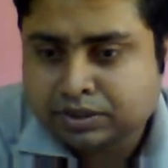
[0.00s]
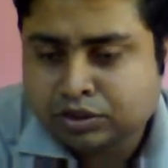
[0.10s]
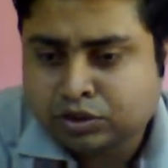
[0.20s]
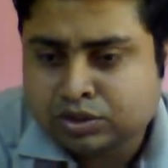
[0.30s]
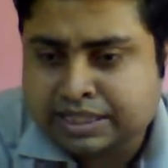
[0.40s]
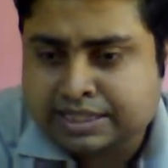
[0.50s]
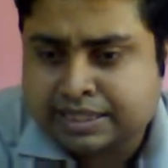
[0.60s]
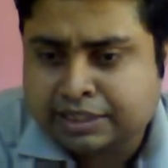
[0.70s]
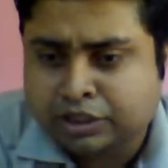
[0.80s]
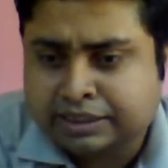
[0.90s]
No,
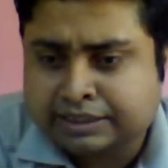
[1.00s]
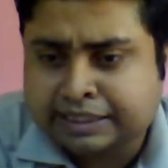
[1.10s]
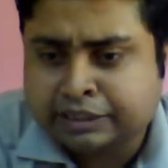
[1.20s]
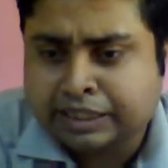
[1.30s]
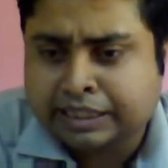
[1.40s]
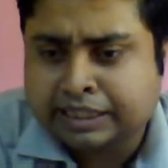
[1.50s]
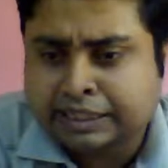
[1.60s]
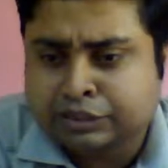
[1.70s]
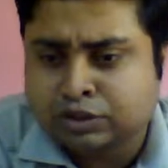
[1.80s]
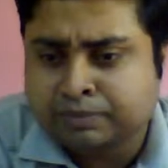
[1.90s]
69 on it.
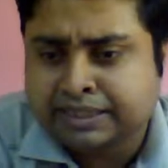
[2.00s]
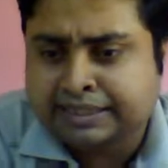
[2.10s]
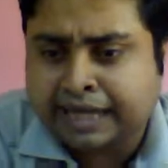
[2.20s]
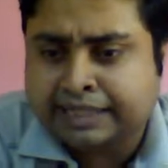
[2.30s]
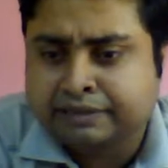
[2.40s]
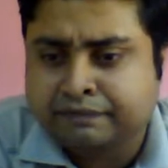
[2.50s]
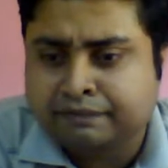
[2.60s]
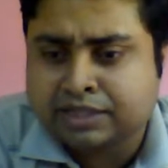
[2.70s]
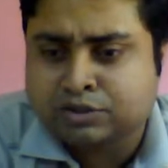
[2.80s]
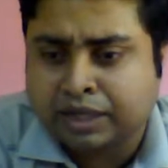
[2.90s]
It will be tan
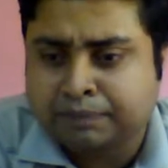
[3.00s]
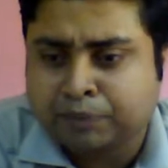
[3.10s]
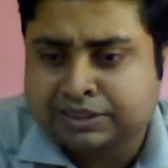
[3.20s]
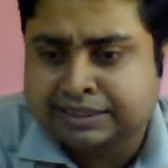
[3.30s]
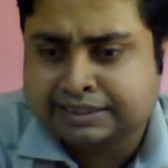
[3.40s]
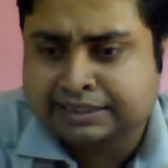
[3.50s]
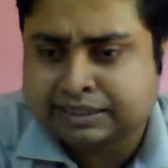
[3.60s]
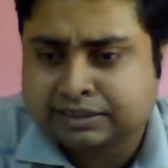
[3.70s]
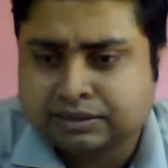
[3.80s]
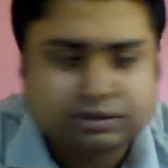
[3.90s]
inverse 1.33.
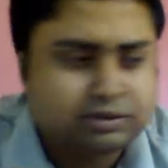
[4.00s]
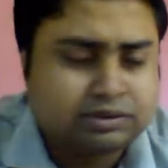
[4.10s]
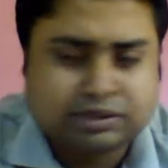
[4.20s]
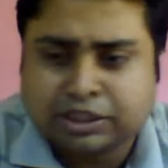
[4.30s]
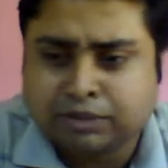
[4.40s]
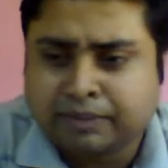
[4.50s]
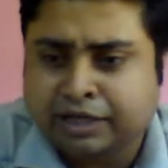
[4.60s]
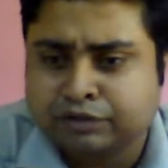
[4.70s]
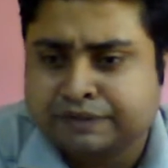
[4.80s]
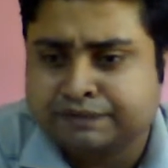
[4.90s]
It will be
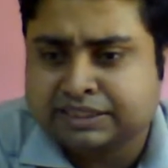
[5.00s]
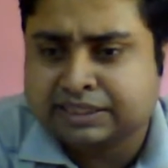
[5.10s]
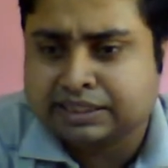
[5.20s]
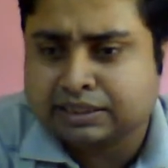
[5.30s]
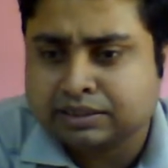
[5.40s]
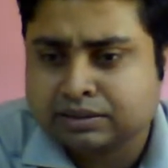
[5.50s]
around 53.